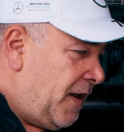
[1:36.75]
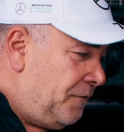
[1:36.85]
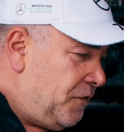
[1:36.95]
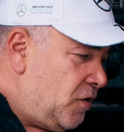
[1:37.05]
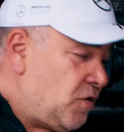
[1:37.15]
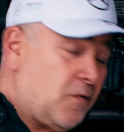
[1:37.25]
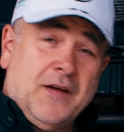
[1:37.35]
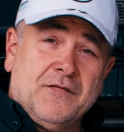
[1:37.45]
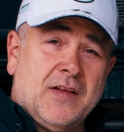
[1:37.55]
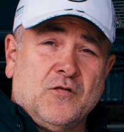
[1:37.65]
And if you don't
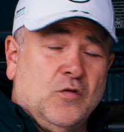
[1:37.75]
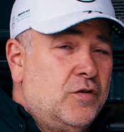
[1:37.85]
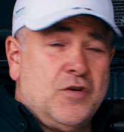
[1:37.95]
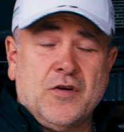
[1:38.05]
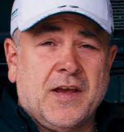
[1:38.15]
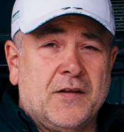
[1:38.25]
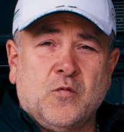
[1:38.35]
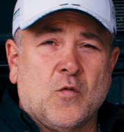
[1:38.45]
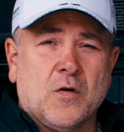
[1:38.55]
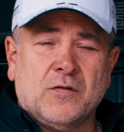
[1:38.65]
have that tool, you
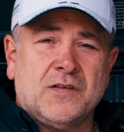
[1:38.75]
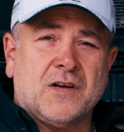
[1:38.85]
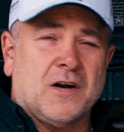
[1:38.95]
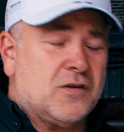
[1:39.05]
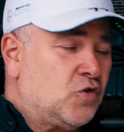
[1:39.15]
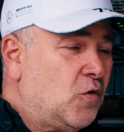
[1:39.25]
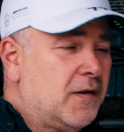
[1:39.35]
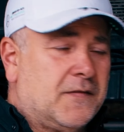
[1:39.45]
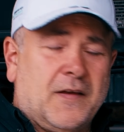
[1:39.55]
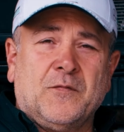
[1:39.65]
can't work on these cars. Don't
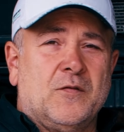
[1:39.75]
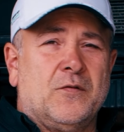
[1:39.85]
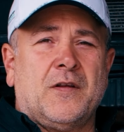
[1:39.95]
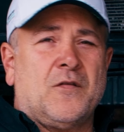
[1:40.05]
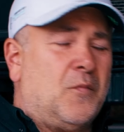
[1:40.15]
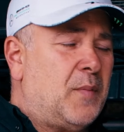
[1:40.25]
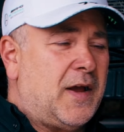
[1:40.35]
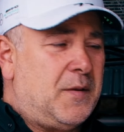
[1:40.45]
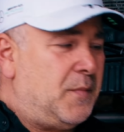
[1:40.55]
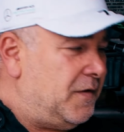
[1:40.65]
attempt to do it at home
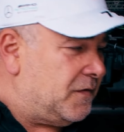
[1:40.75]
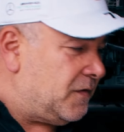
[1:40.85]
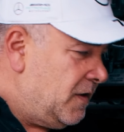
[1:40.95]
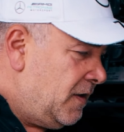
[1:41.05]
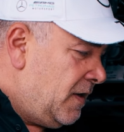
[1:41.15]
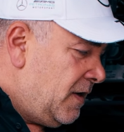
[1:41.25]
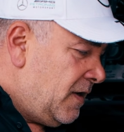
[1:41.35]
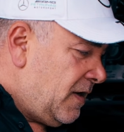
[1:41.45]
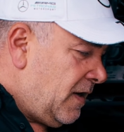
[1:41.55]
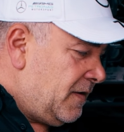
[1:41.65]
by any means.
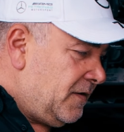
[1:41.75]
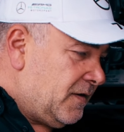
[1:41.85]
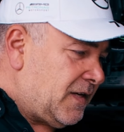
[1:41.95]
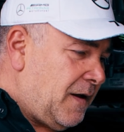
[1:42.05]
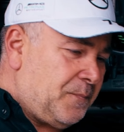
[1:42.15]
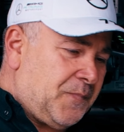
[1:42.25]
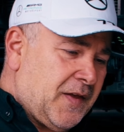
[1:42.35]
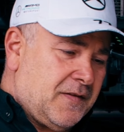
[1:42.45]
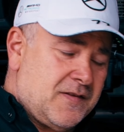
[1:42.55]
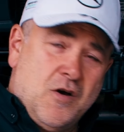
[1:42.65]
There's some,
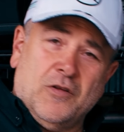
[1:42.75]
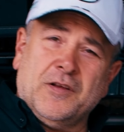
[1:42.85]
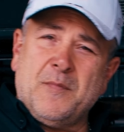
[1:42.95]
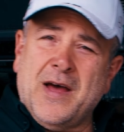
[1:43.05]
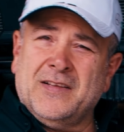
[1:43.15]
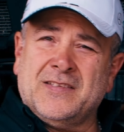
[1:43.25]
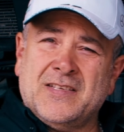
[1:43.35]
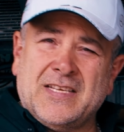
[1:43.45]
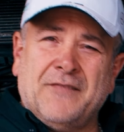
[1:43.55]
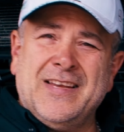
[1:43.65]
the older models, the
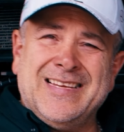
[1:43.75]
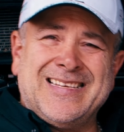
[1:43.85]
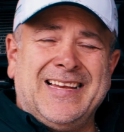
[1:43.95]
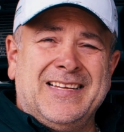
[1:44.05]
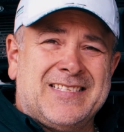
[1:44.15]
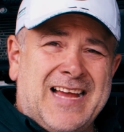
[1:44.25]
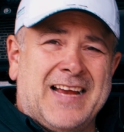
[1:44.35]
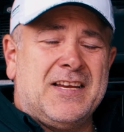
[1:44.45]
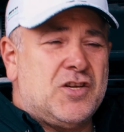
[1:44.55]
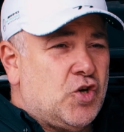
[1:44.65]
70s, 80s,
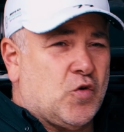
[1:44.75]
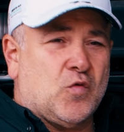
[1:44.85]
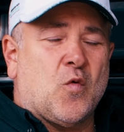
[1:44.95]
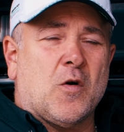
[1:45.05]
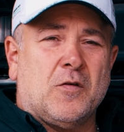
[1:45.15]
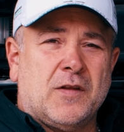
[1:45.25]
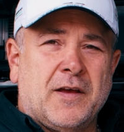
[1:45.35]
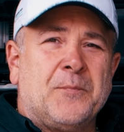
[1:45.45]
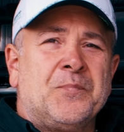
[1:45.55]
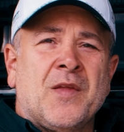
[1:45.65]
90s, you could work on them.